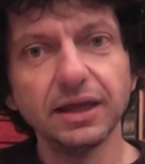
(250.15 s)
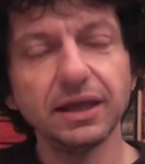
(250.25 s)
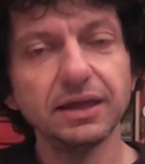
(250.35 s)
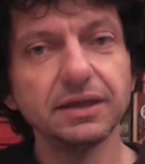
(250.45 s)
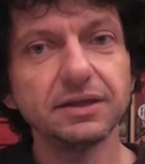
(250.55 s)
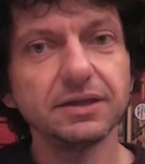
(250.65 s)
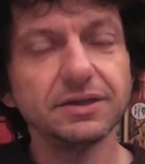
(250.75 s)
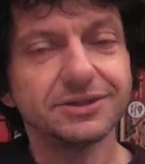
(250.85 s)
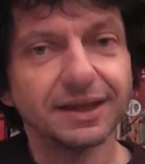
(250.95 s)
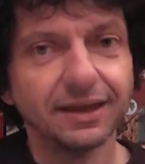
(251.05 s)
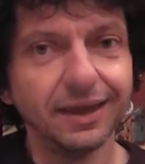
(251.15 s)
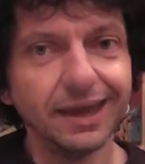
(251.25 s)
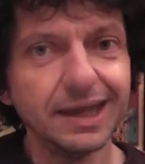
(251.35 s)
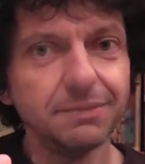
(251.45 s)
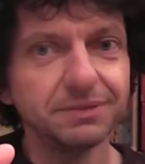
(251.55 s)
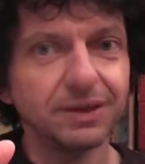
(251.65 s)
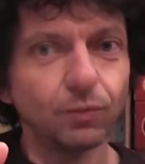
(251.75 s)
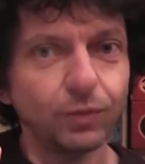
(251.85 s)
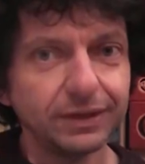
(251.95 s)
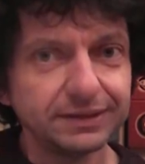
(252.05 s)
is a game that
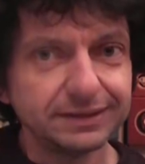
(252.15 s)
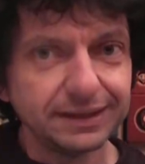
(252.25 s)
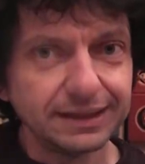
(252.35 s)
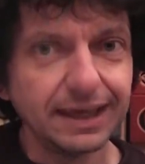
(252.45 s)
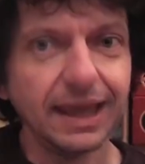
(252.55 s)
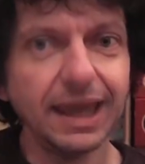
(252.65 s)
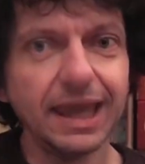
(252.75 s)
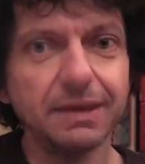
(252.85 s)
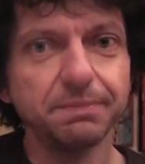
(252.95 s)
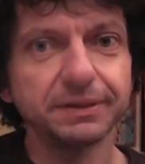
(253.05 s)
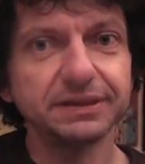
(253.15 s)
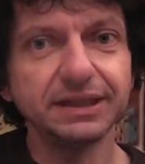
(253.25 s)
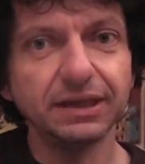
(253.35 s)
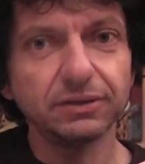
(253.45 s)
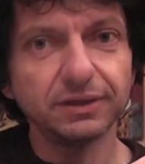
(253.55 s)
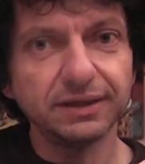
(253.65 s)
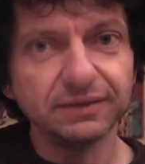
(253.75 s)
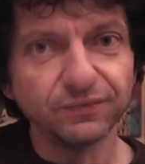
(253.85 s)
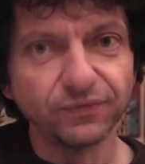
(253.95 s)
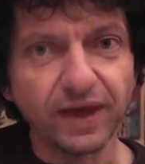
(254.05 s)
will decay
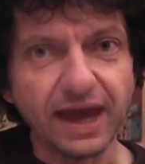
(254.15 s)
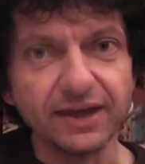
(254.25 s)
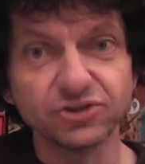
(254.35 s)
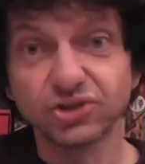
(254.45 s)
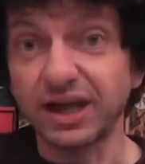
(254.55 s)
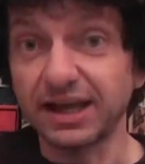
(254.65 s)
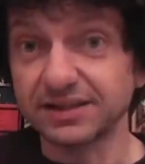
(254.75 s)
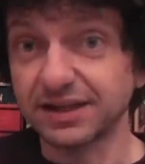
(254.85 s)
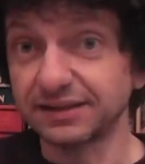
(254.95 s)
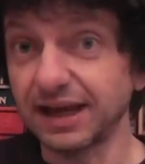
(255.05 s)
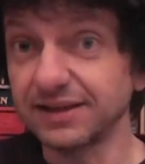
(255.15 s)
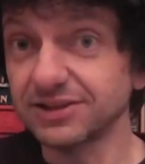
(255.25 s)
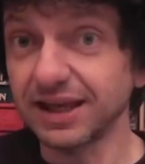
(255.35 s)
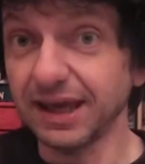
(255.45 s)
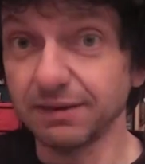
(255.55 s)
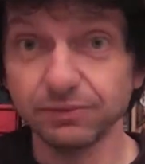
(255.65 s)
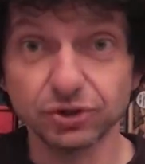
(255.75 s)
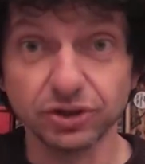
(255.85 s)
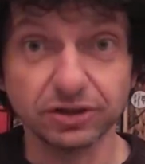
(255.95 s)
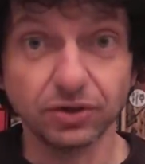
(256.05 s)
particularly fast. As a dice game,
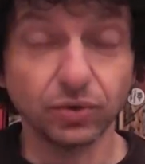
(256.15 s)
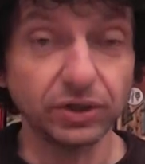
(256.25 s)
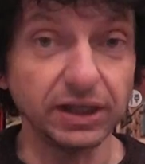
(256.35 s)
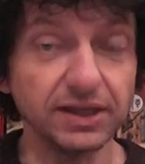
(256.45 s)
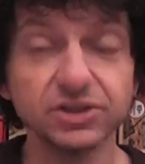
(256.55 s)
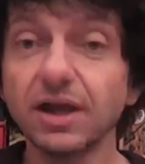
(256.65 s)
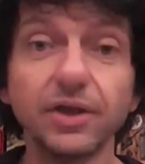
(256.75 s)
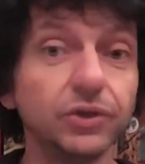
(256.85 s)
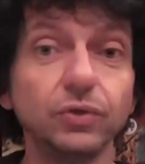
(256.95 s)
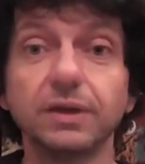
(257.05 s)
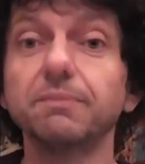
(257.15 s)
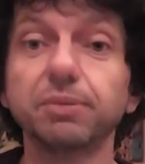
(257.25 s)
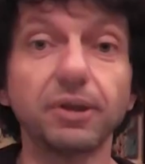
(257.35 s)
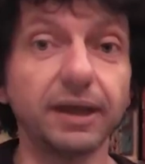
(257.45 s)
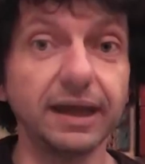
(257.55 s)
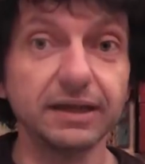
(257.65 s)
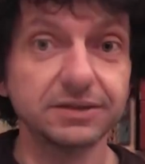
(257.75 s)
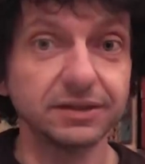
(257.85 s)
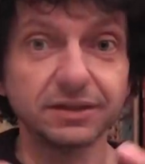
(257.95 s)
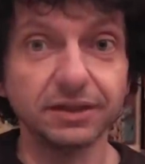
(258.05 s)
which at the core it is, you can play
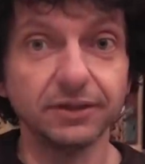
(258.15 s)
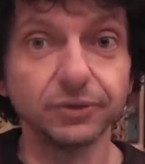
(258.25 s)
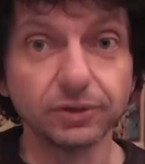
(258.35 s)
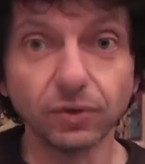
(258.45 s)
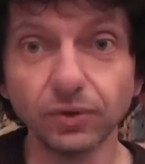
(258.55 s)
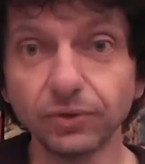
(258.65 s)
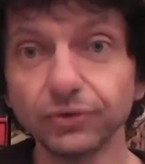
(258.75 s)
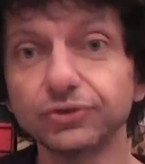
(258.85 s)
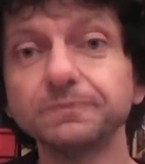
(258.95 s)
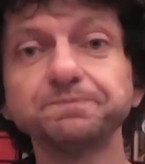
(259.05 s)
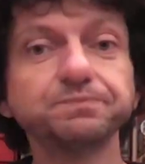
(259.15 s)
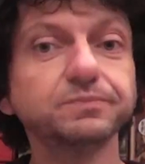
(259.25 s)
it until you're old,